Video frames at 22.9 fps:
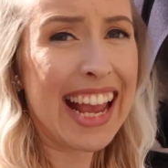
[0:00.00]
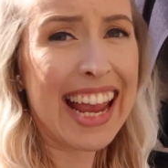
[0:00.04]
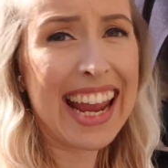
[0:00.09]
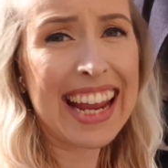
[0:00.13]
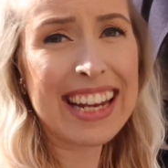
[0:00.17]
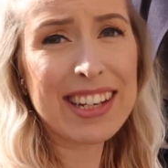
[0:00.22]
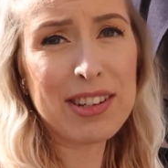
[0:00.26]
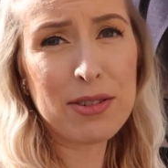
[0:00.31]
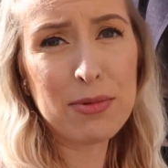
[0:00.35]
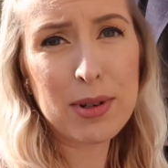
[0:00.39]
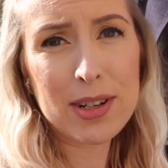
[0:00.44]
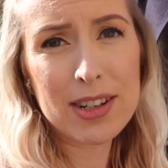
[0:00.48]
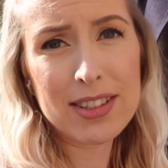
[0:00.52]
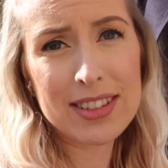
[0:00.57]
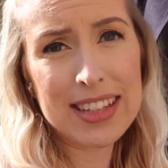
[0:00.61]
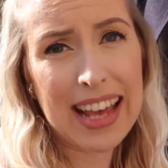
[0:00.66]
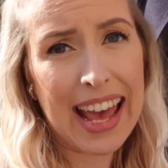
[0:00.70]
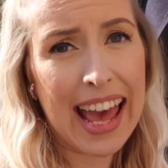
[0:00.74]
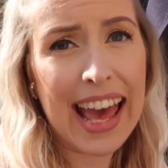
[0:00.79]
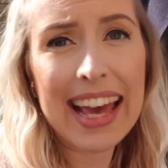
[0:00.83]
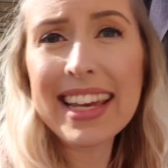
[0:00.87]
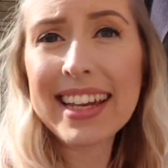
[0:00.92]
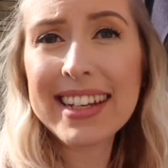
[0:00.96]
it was
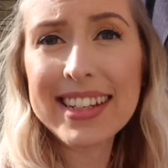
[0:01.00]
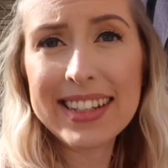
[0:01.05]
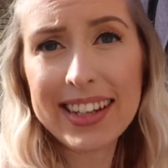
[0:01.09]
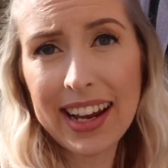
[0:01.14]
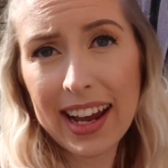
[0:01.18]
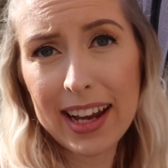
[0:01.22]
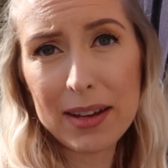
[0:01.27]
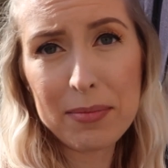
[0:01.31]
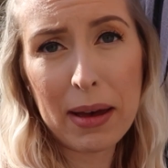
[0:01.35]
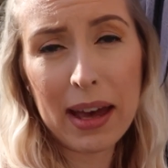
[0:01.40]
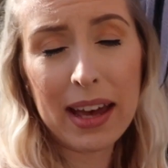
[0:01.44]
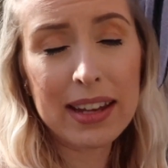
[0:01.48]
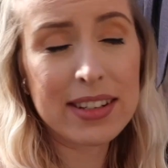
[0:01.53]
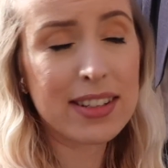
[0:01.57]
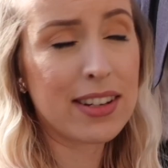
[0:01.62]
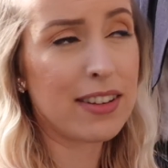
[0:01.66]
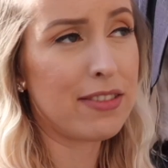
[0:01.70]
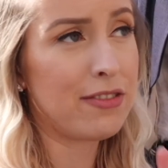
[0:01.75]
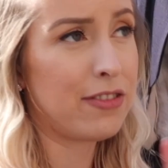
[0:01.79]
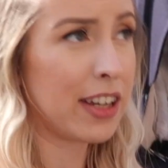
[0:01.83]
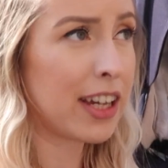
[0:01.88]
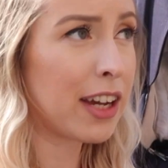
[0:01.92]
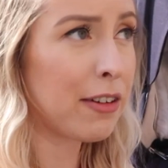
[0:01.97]
a nightmare to
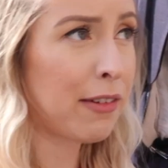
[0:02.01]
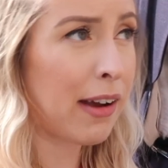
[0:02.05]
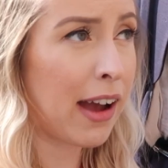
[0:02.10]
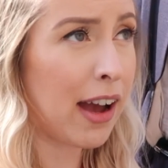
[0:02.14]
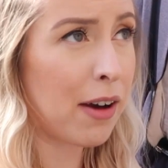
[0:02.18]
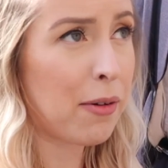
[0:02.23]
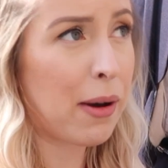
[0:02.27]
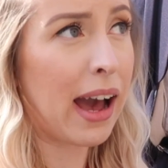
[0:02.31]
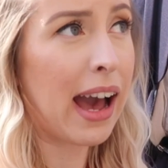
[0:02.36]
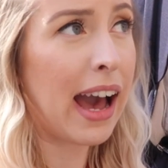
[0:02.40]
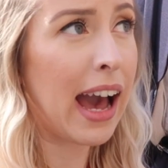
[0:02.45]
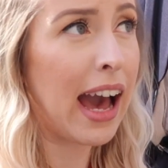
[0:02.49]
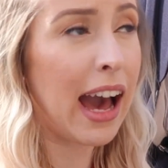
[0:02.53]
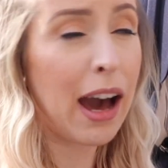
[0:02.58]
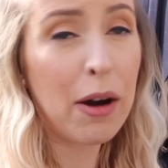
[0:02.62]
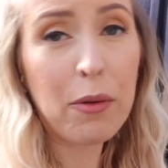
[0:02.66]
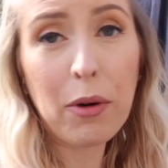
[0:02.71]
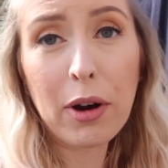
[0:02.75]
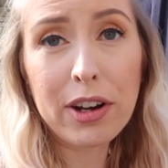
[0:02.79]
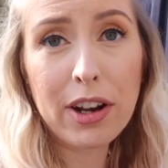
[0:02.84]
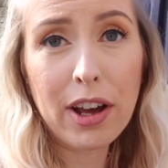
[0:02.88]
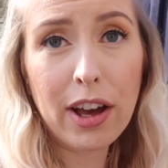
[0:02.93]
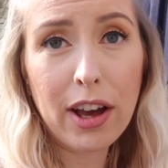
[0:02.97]
figure out
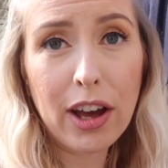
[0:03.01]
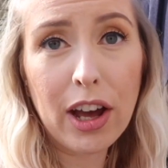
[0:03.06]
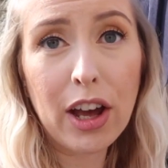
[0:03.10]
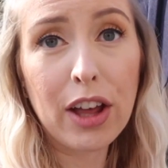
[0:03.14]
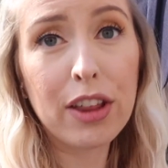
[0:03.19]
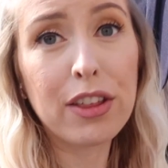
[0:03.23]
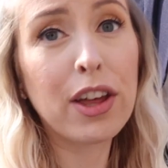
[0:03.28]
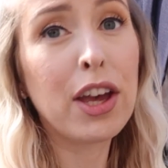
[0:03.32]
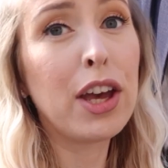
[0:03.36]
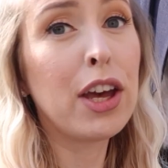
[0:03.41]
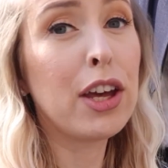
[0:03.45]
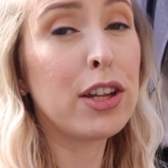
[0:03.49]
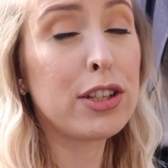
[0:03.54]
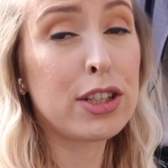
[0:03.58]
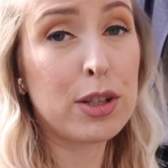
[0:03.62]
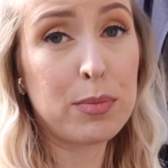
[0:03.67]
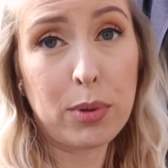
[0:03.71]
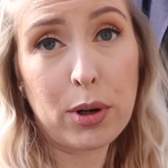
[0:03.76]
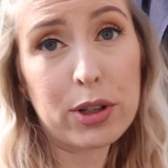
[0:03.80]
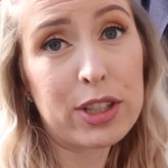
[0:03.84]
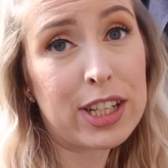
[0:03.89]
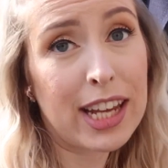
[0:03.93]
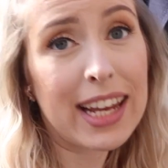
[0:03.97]
how on earth to
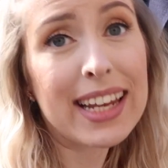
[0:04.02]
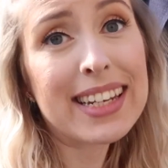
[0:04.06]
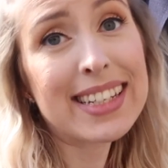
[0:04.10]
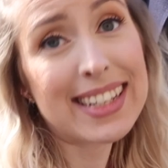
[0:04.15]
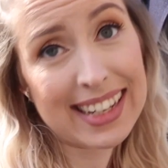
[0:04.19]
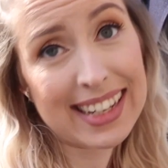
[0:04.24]
put it